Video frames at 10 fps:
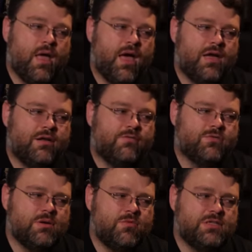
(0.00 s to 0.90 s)
And
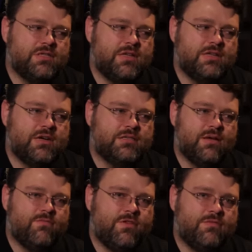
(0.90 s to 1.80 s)
for some reason, the Intel
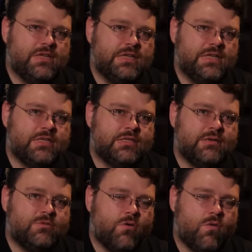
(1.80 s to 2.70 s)
750 didn't
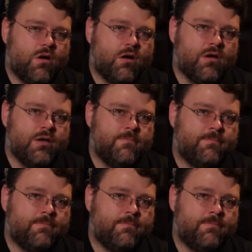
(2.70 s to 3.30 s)
seem to work,